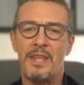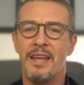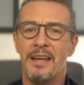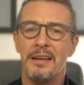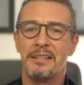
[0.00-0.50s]

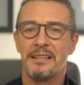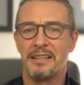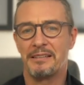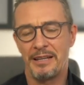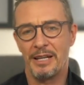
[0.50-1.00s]
and
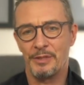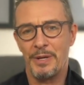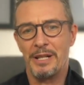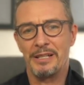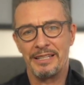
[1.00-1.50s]
as
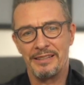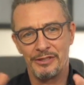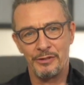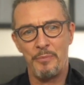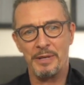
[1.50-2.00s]
well in
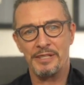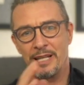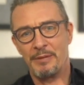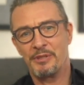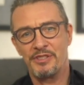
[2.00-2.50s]
this topic,
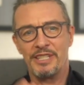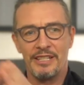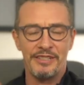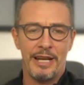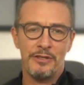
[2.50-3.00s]
celibacy
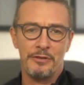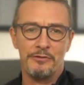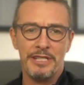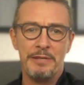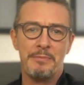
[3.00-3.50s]
and sexual
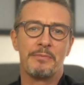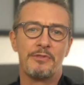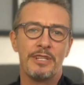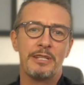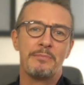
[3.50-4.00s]

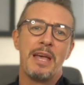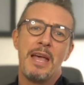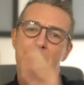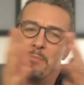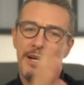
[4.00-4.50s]
freedom,
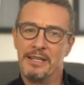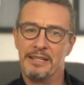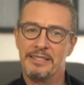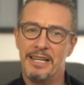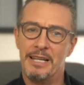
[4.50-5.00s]
but
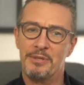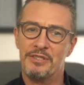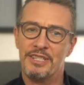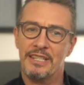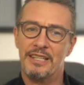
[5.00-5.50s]
in
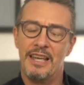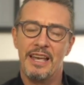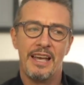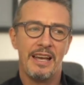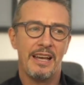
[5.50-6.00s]
celibacy,
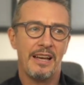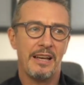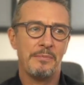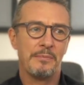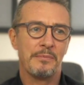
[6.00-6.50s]

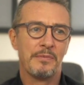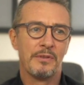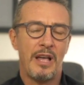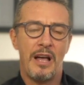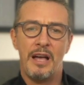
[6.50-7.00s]

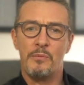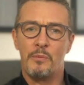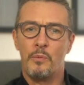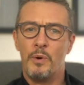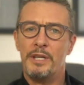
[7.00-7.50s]

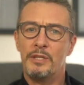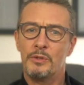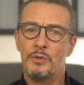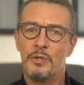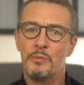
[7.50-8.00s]
what are you
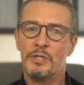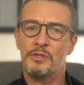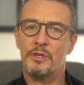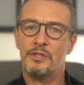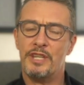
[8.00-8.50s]
doing with
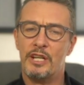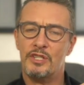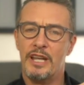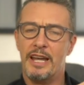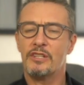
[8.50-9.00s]
your
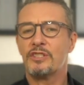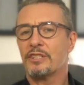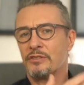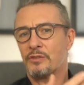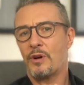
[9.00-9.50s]
sexual
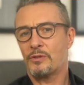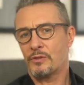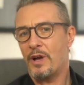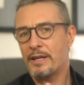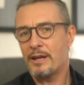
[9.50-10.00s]
energy? So
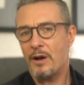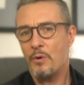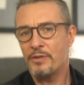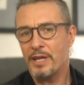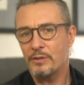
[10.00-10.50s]
I know
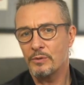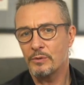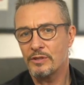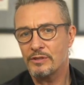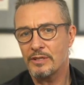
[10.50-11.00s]
that you just